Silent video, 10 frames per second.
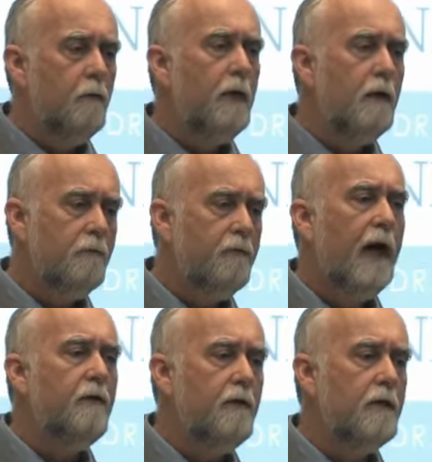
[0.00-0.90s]
we need a
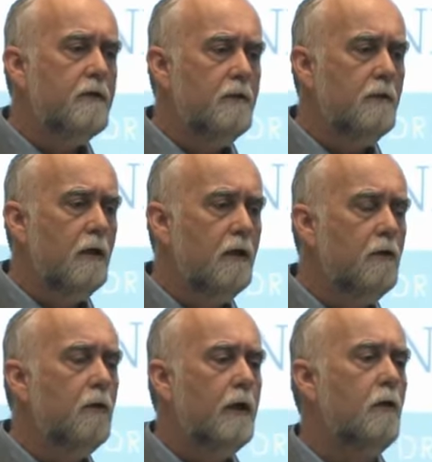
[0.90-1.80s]
factory that's designed
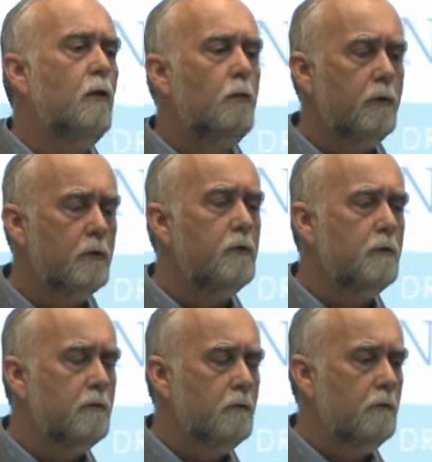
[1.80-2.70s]
to look at the whole
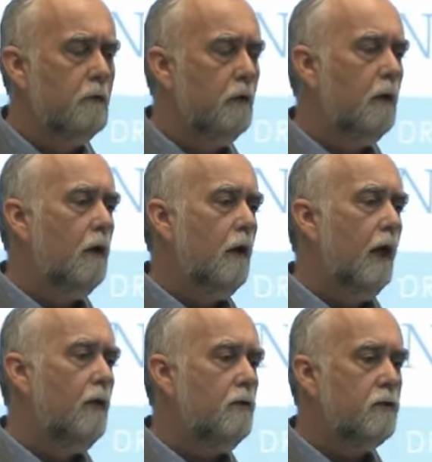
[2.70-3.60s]
person.
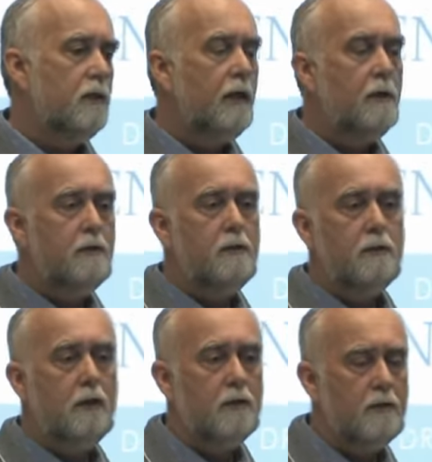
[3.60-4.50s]
And you're seeing these
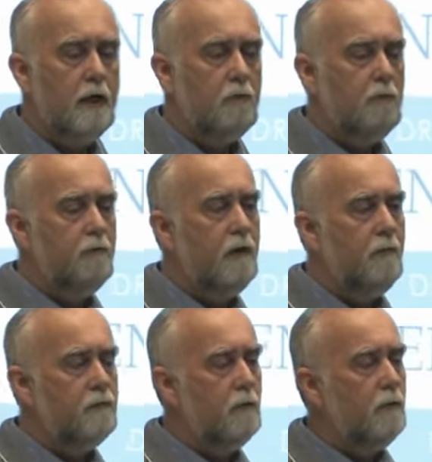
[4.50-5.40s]
designs start to
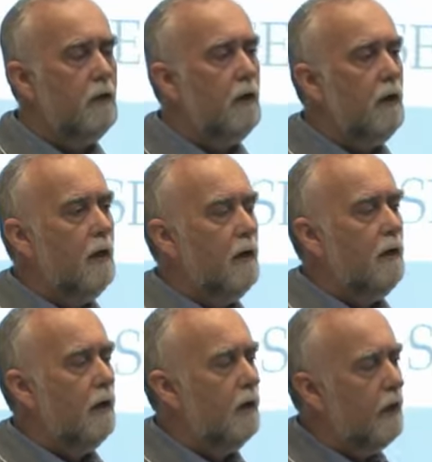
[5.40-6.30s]
evolve. So
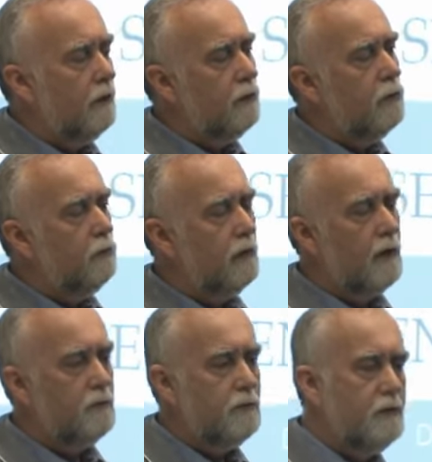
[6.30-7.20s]
in
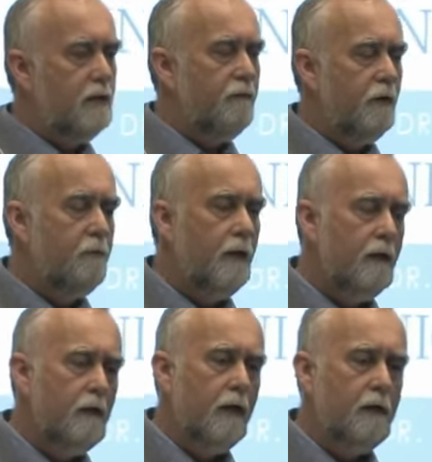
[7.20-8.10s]
2007, I met
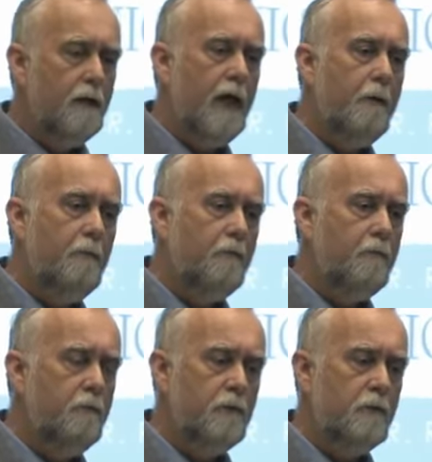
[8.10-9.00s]
a Dr. Kaplan
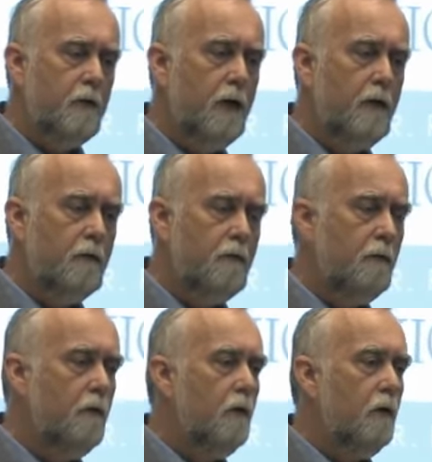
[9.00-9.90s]
from Australia
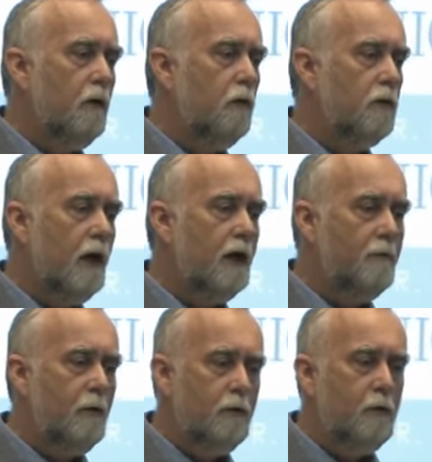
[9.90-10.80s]
who talked
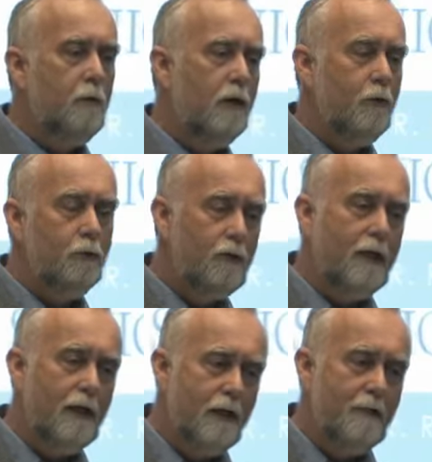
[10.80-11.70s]
about doing a good
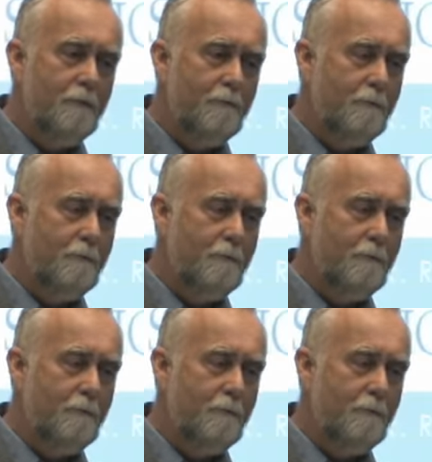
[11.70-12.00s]
deed.